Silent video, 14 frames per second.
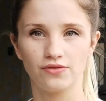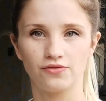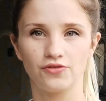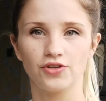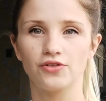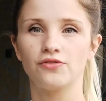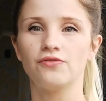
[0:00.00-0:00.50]

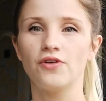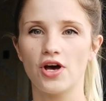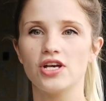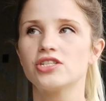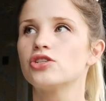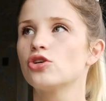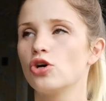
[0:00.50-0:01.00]
for the
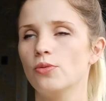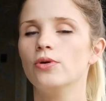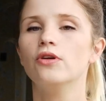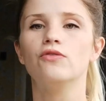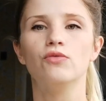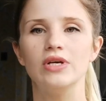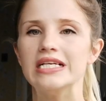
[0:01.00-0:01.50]
first couple
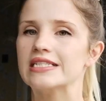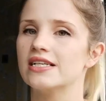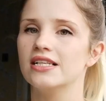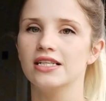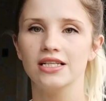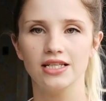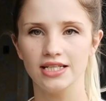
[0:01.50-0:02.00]
of weeks
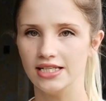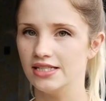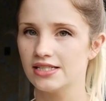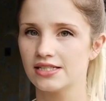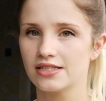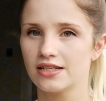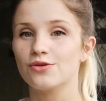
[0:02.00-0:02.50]
at
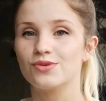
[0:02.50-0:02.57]
least.